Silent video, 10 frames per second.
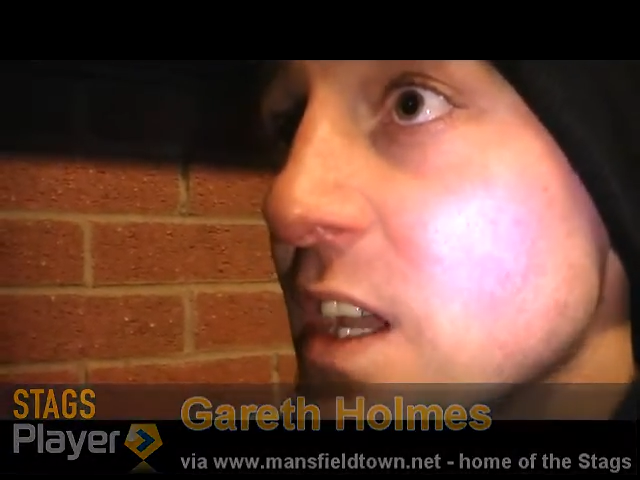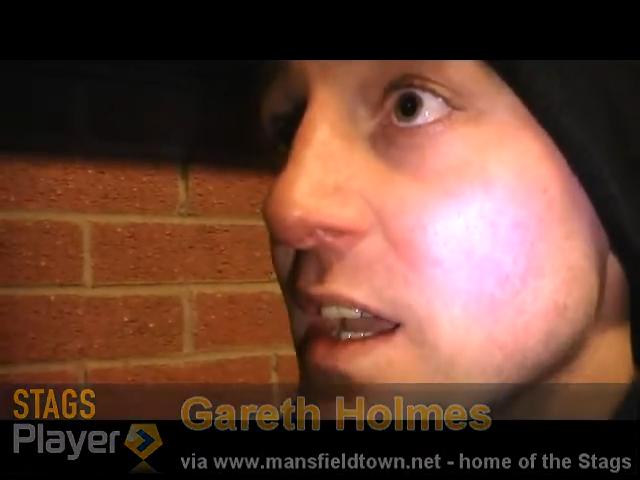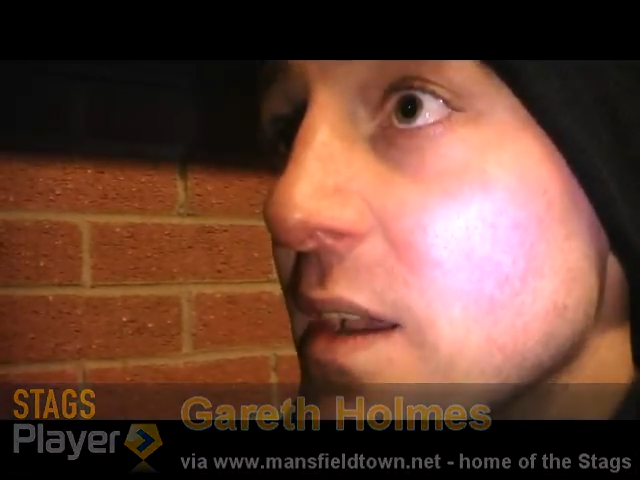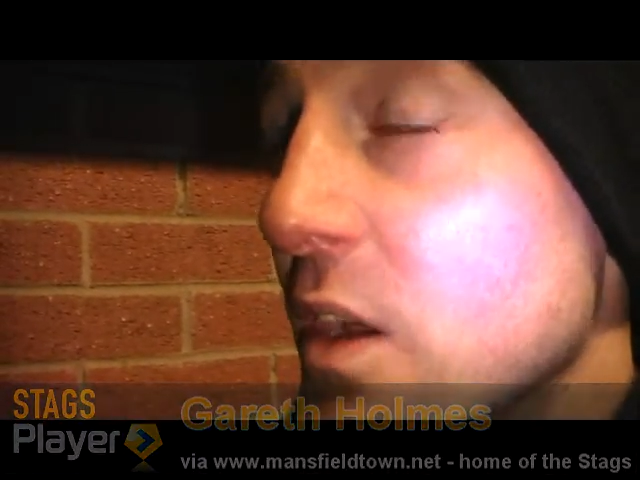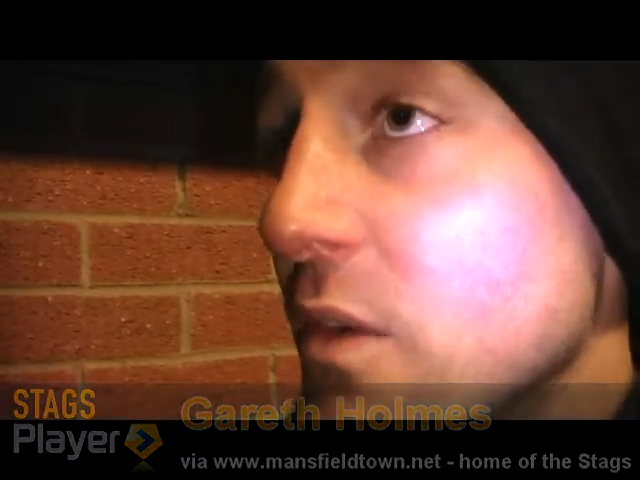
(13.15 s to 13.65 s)

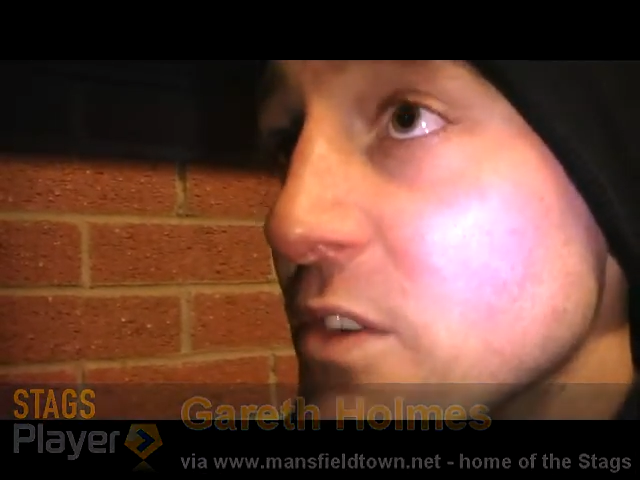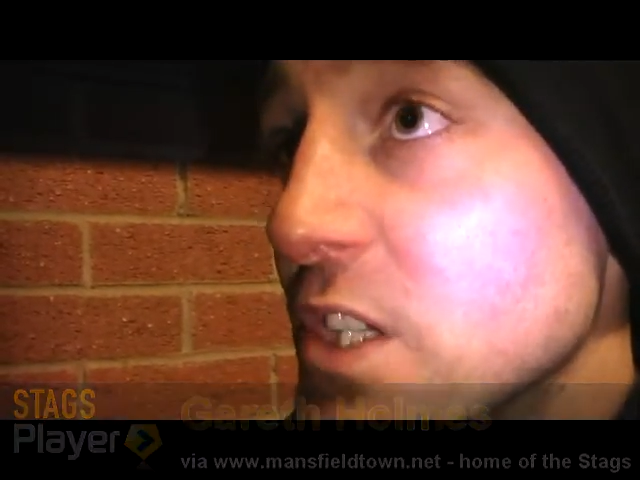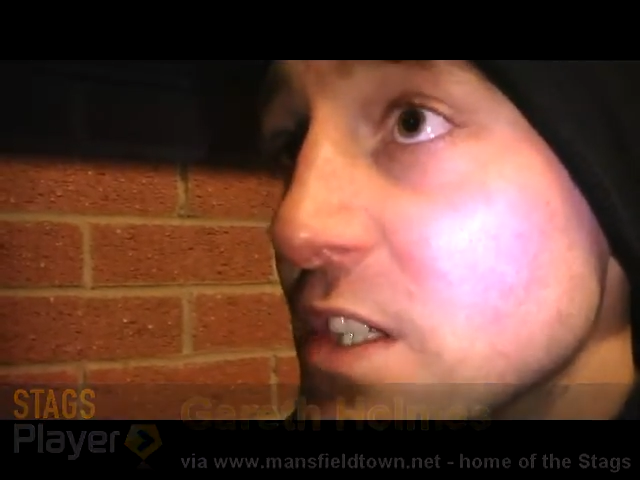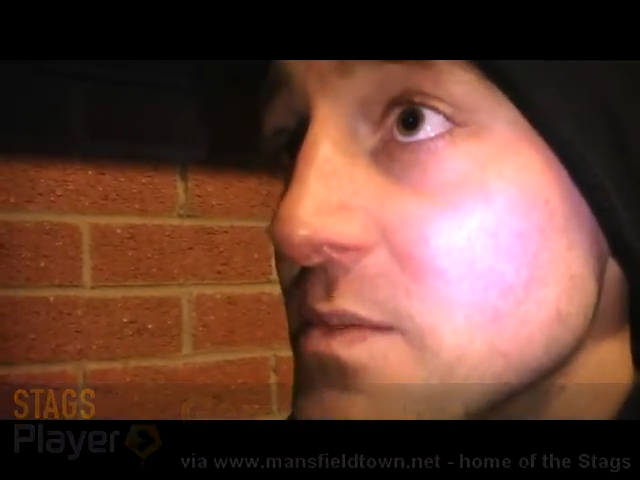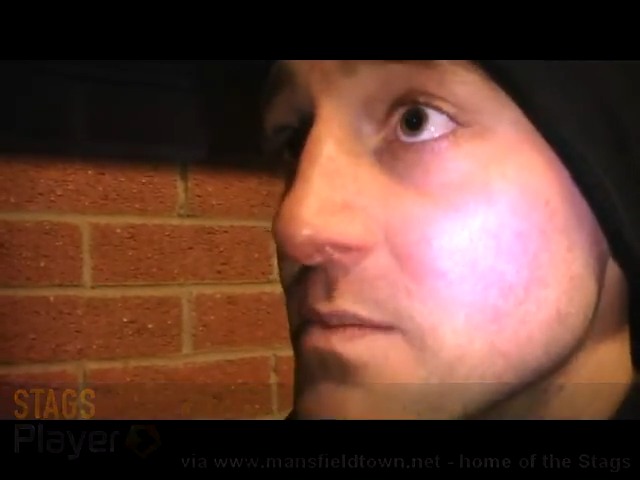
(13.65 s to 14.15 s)
are
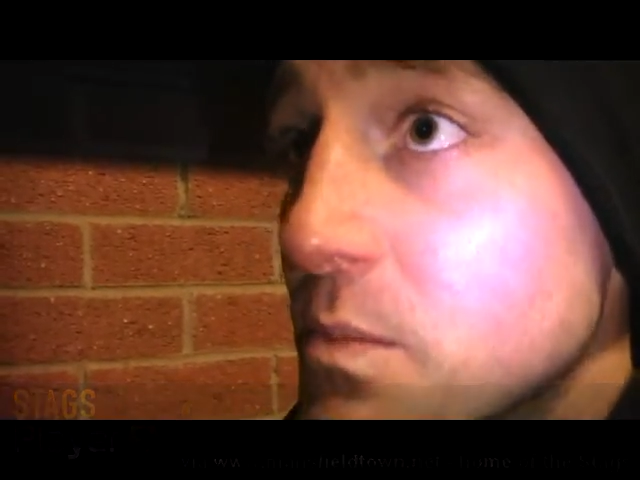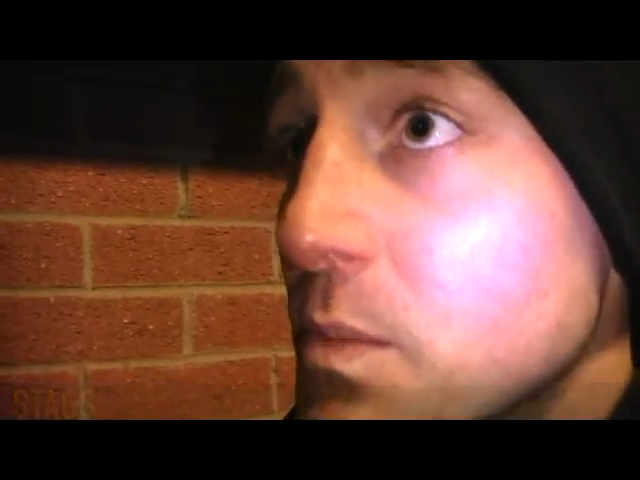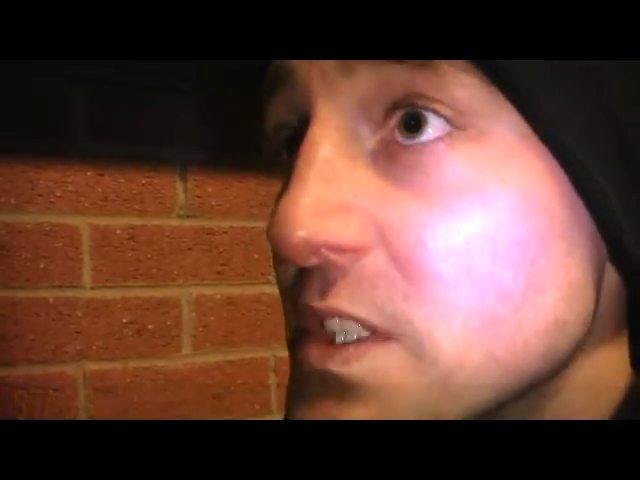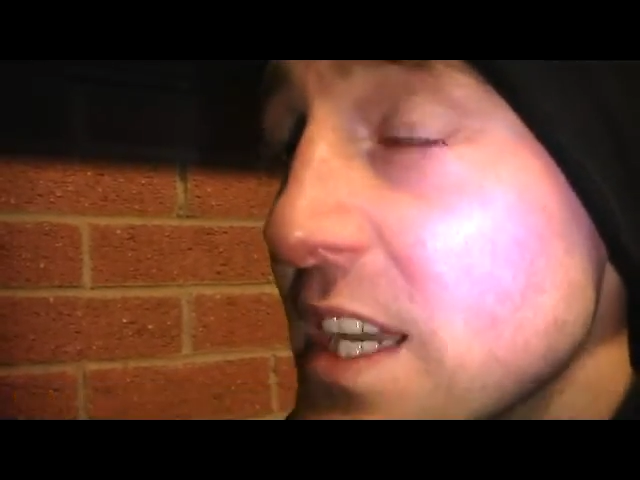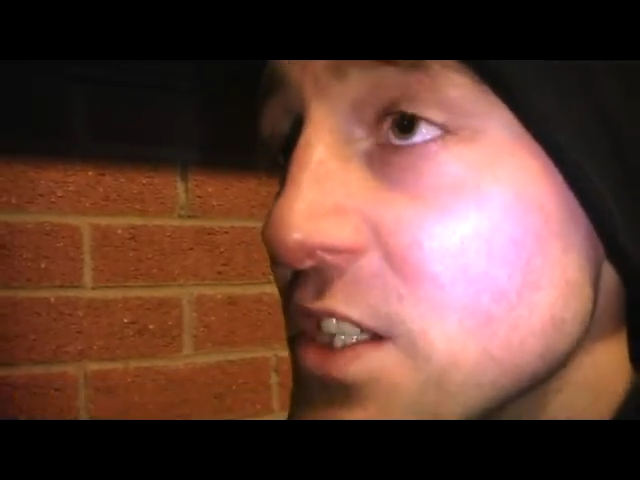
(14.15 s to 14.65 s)
obviously
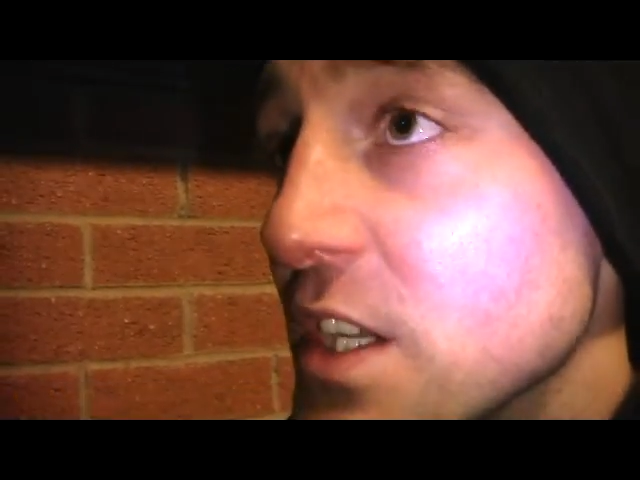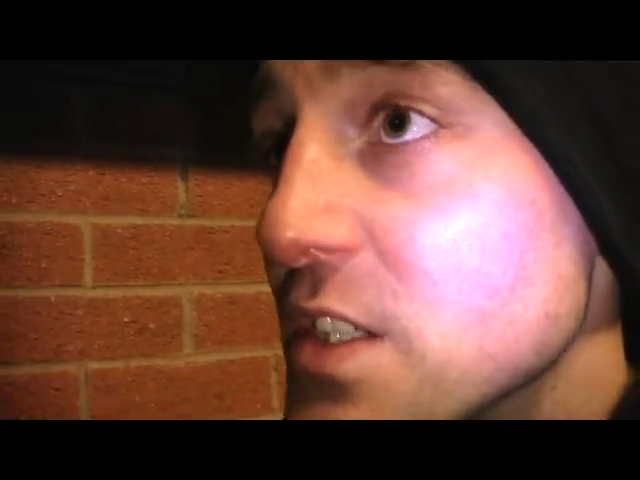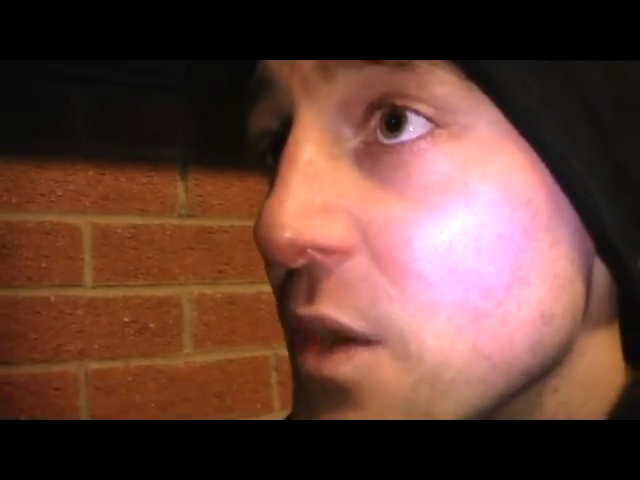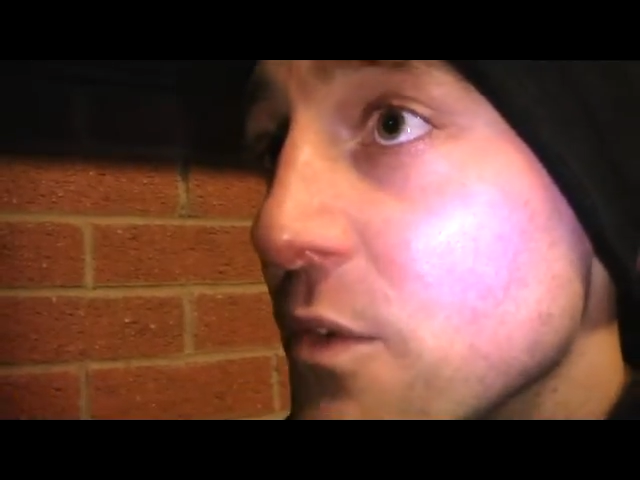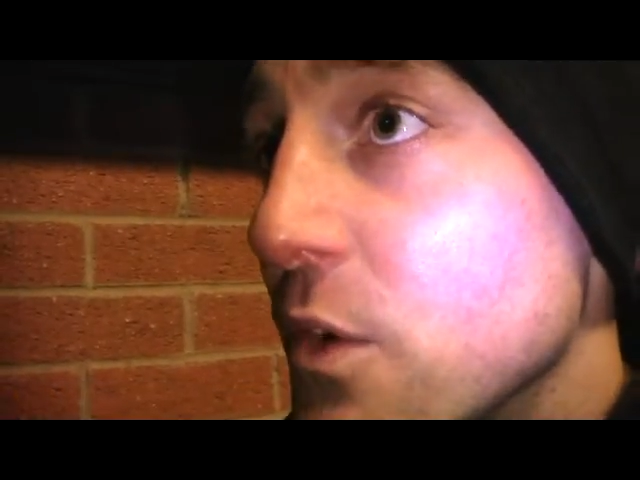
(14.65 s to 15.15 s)
potentially
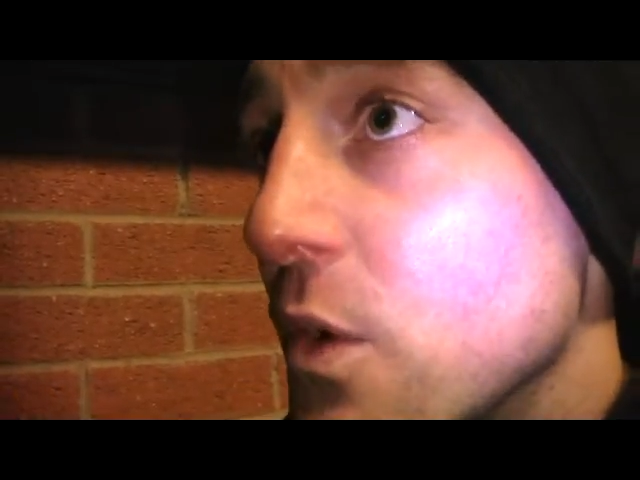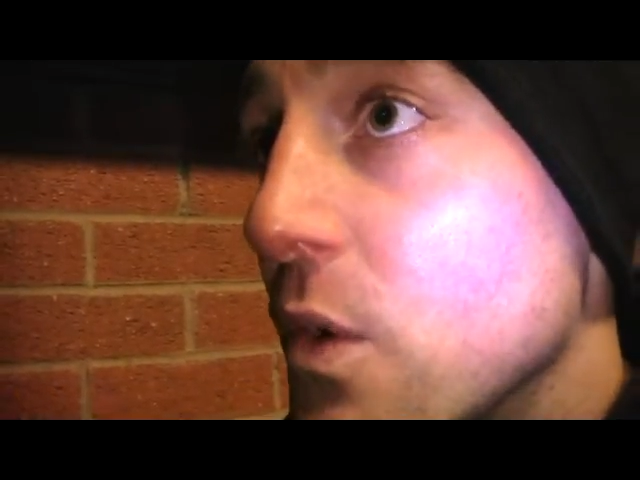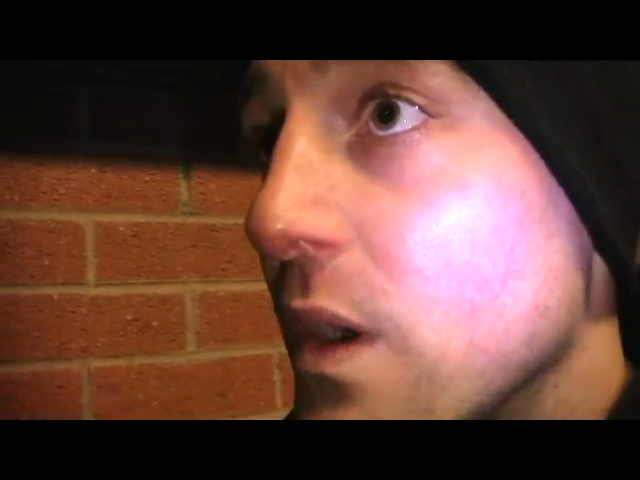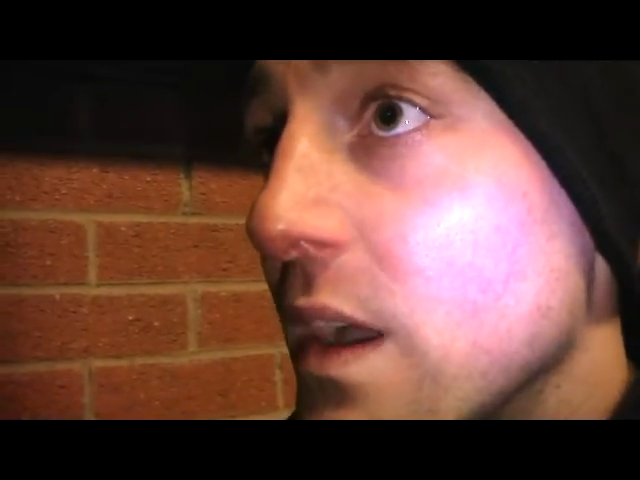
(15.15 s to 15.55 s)
top four